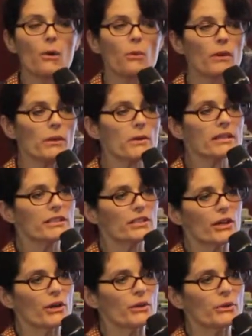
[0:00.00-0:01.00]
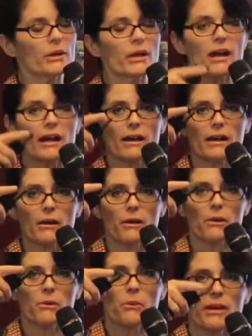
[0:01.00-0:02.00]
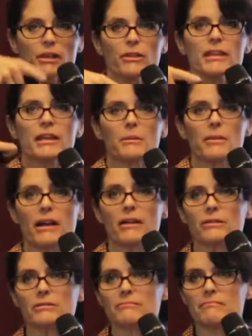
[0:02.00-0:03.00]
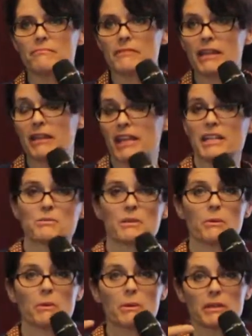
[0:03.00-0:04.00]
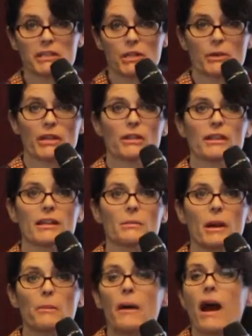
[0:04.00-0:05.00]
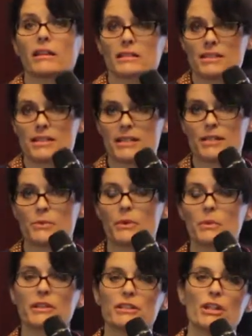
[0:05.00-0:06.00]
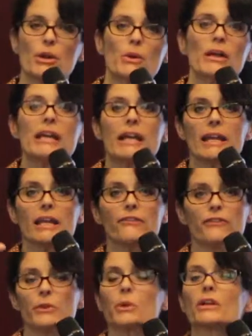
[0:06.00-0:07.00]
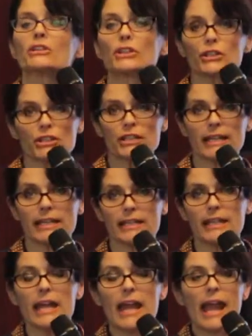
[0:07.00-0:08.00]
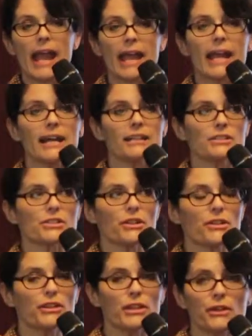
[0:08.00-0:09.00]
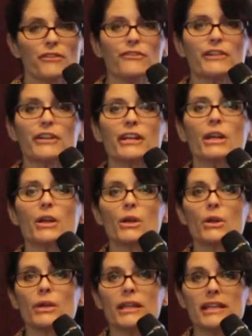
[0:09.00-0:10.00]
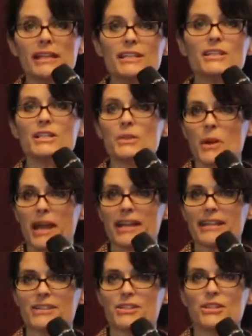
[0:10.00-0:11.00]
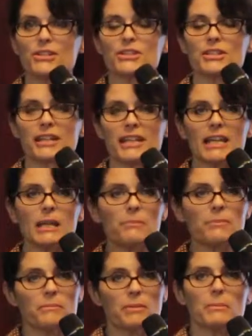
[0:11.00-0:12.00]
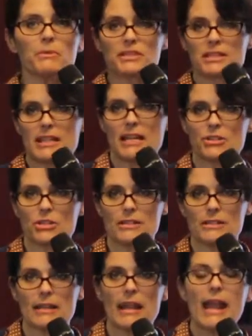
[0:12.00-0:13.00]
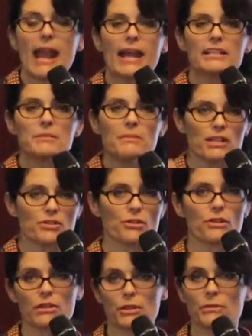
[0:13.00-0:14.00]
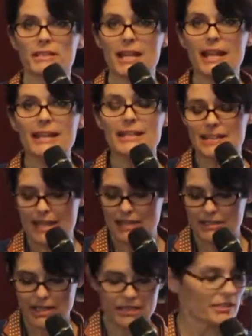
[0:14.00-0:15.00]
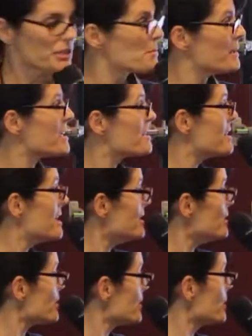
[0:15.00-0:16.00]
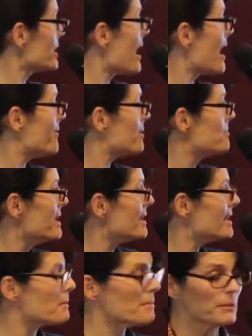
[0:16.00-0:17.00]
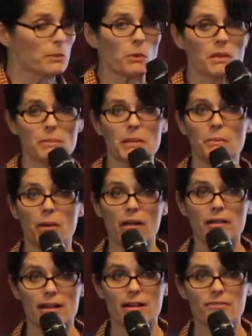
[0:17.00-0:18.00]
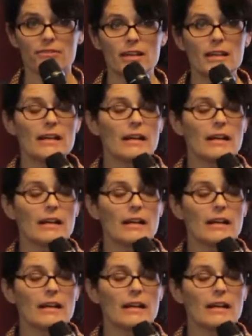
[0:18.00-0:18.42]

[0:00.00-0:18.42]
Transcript: We want to know what you think about engagement. We want to know what you think about policies. We want to know if you're learning. And there are very easy ways to keep people's attention and to make sure that they're retaining that knowledge, because then you're going to have a meeting that people want to be a part of.